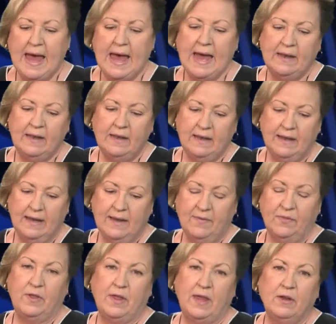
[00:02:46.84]
And
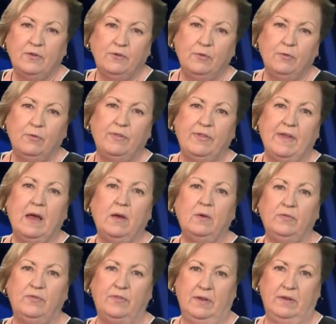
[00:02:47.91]
in the year
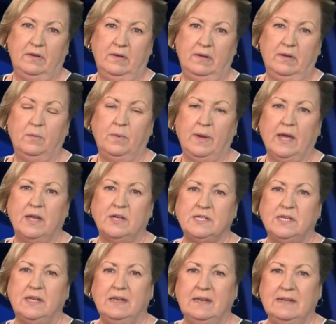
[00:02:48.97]
2000, we
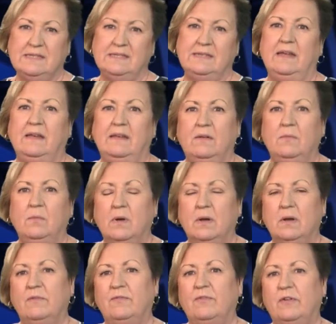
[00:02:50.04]
actually initiated
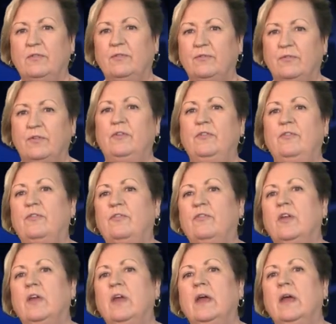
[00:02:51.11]
one of our first